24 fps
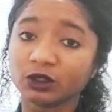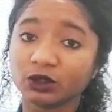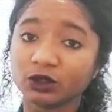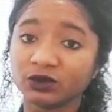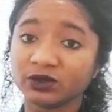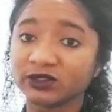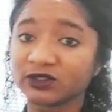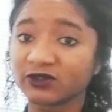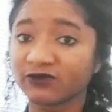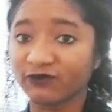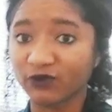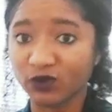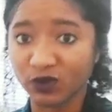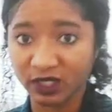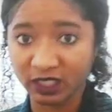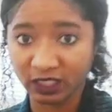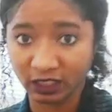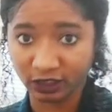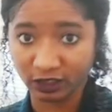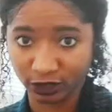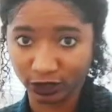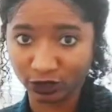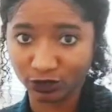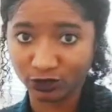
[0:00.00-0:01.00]
who is
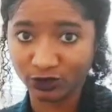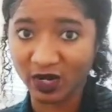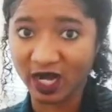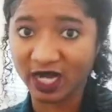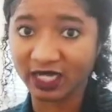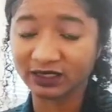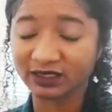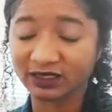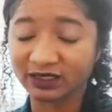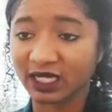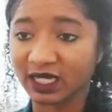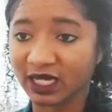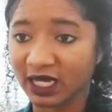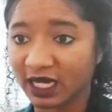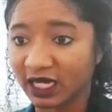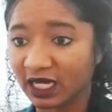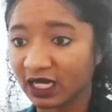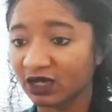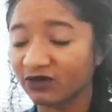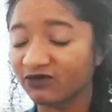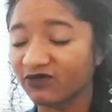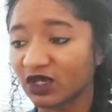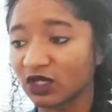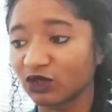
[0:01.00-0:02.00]
avoiding you, right? They
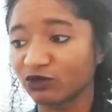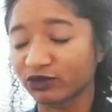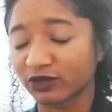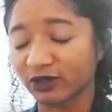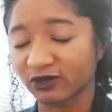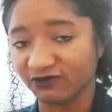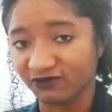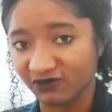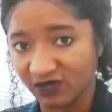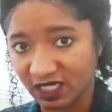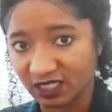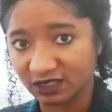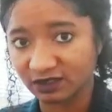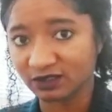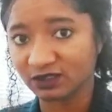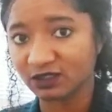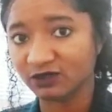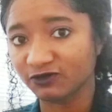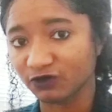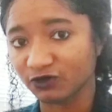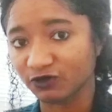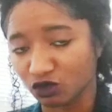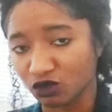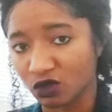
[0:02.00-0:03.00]
have a
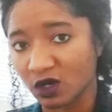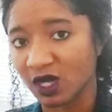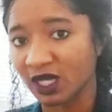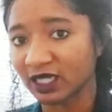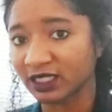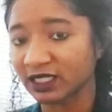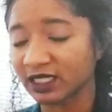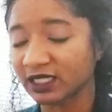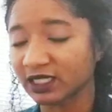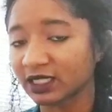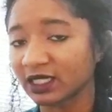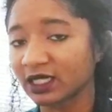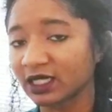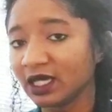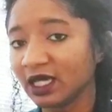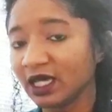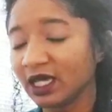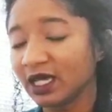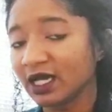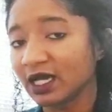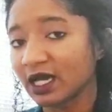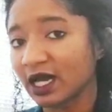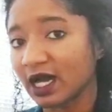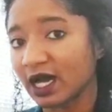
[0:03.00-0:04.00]
pervasive, chronic,
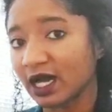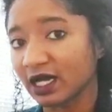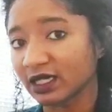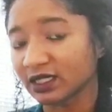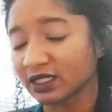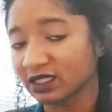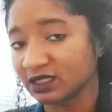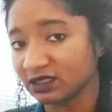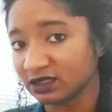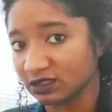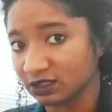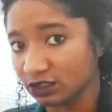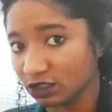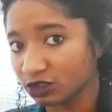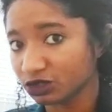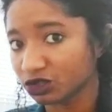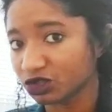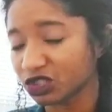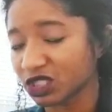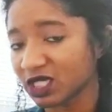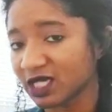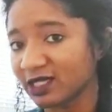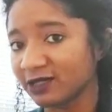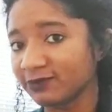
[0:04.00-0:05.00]
a
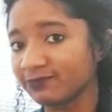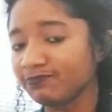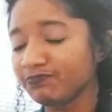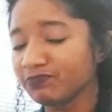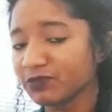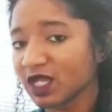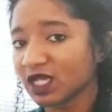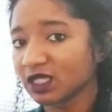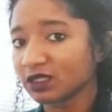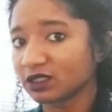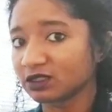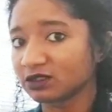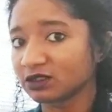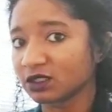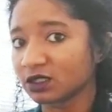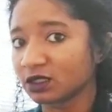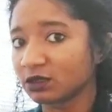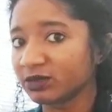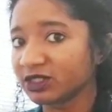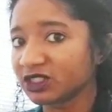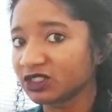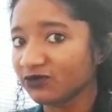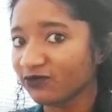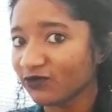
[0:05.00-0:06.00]
condition that's
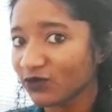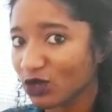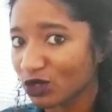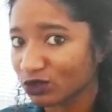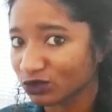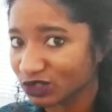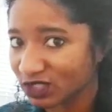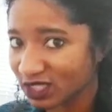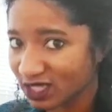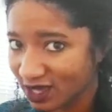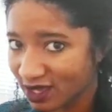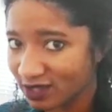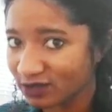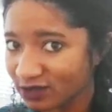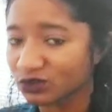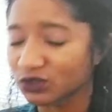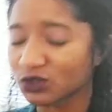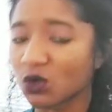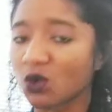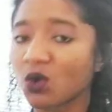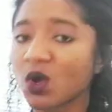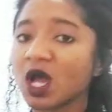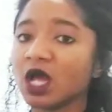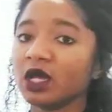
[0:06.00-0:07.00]
going to be difficult to
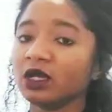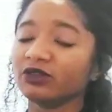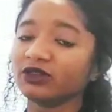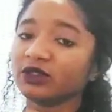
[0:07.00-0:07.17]
counsel.